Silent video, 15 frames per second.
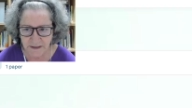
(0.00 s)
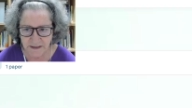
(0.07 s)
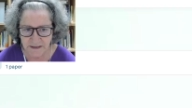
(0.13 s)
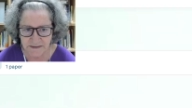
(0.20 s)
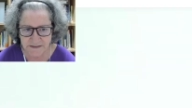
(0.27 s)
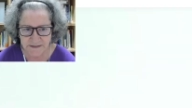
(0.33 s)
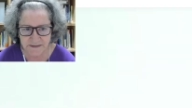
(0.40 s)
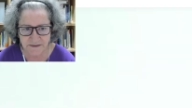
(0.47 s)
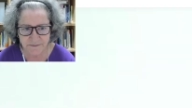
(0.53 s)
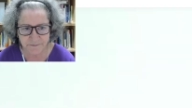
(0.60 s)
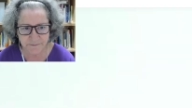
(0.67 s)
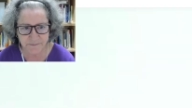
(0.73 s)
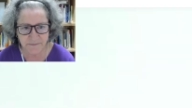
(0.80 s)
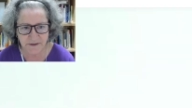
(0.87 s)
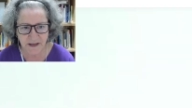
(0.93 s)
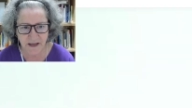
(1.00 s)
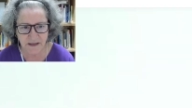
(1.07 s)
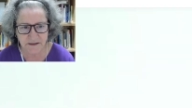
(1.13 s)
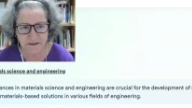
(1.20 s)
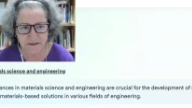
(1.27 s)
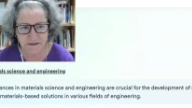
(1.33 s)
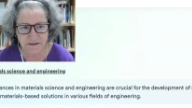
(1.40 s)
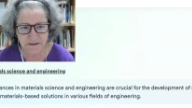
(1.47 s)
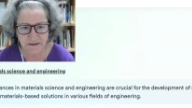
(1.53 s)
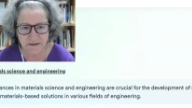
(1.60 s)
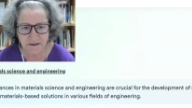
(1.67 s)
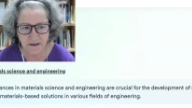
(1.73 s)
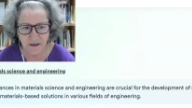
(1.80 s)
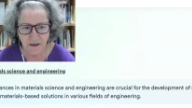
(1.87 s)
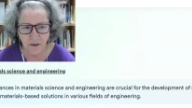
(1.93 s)
list and
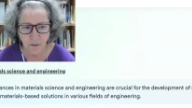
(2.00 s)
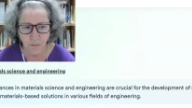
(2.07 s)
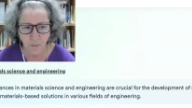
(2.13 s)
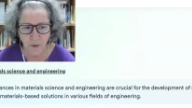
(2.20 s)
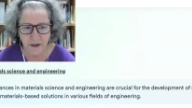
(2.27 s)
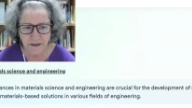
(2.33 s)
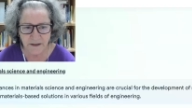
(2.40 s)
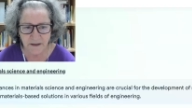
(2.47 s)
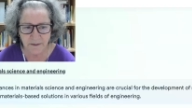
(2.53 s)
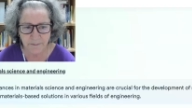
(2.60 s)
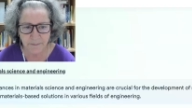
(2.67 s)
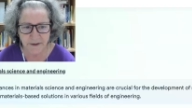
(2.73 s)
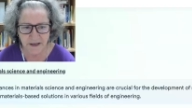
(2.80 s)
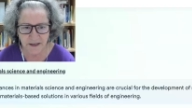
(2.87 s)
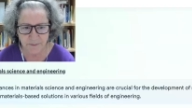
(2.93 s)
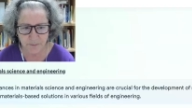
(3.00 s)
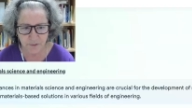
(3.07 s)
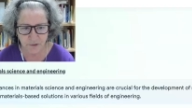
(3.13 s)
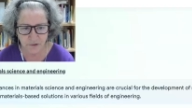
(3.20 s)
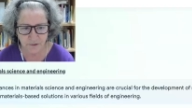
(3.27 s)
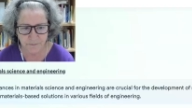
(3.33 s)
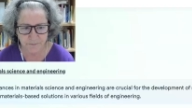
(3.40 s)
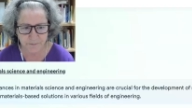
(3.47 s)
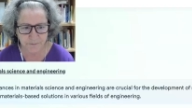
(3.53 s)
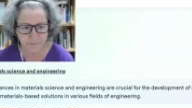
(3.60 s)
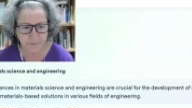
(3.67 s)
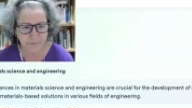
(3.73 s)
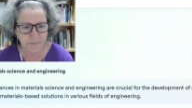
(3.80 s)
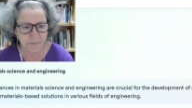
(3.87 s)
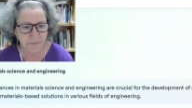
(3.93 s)
one paper.
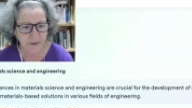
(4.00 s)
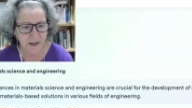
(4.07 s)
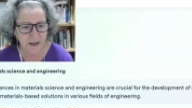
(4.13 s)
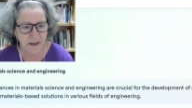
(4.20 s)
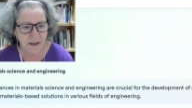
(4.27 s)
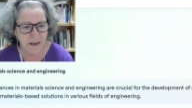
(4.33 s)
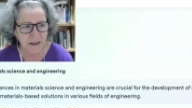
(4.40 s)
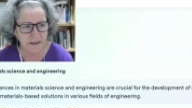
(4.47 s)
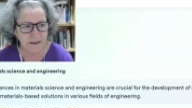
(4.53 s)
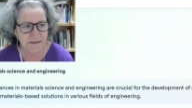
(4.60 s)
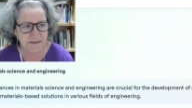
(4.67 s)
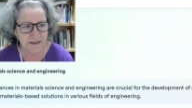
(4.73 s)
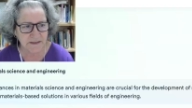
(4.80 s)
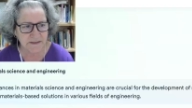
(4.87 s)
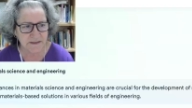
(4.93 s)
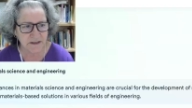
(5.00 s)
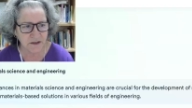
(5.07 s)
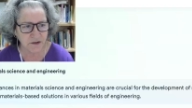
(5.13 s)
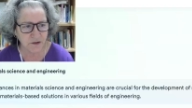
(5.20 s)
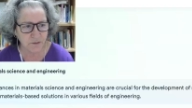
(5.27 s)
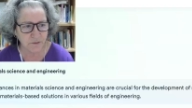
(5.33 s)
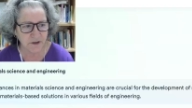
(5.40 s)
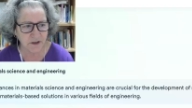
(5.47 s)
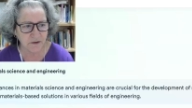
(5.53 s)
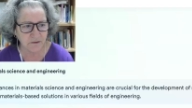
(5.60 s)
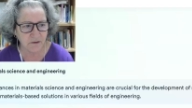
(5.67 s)
Let's continue here